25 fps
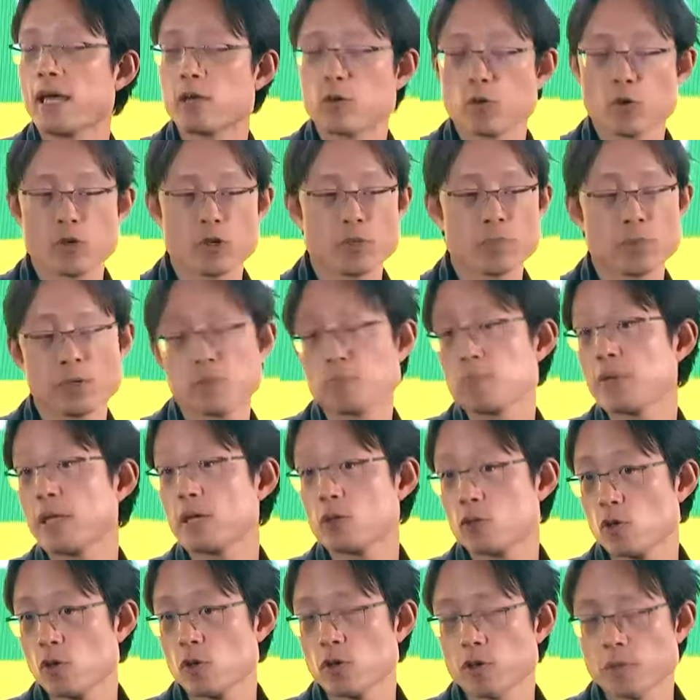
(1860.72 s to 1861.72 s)
and earn, but play
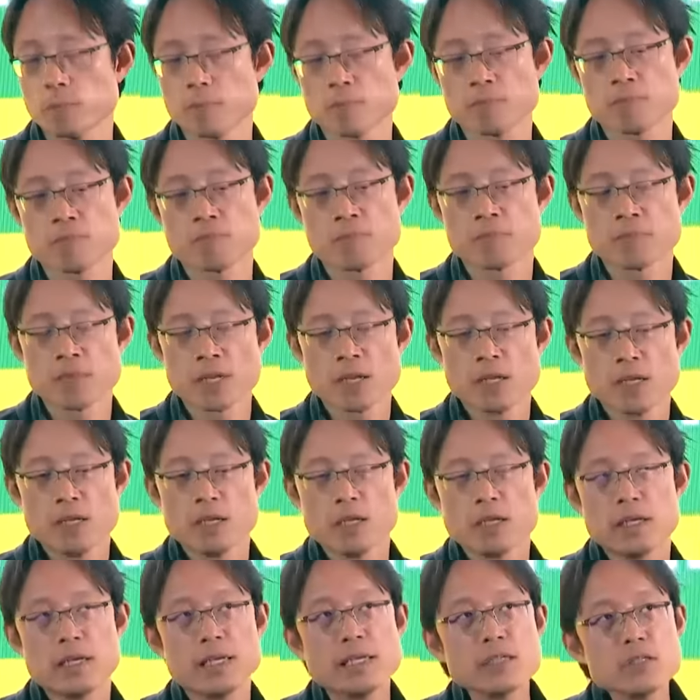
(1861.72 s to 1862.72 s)
to earn,
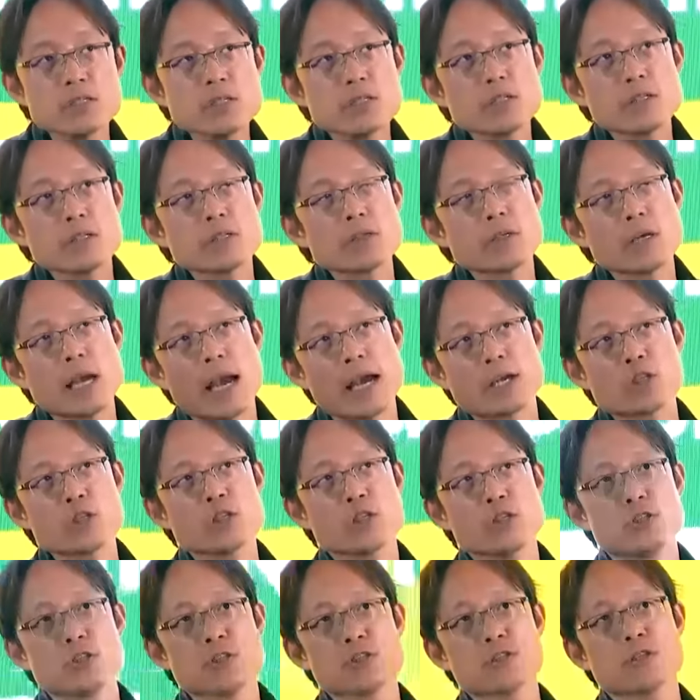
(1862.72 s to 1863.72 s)
isn't
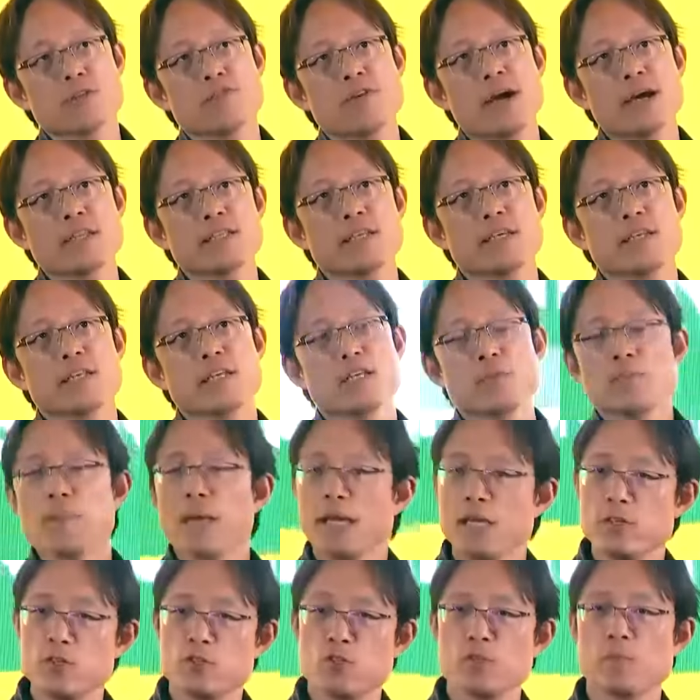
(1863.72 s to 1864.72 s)
actually just the fact that it
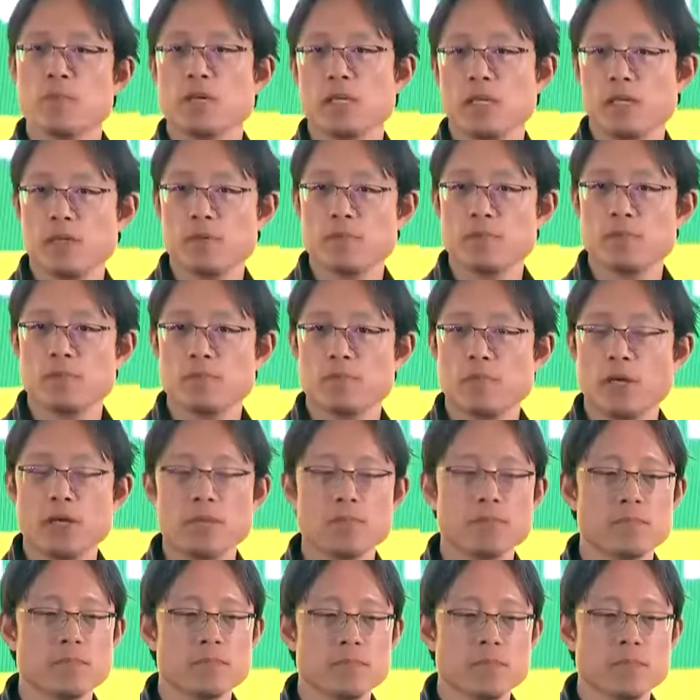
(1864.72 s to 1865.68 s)
pays you money, right?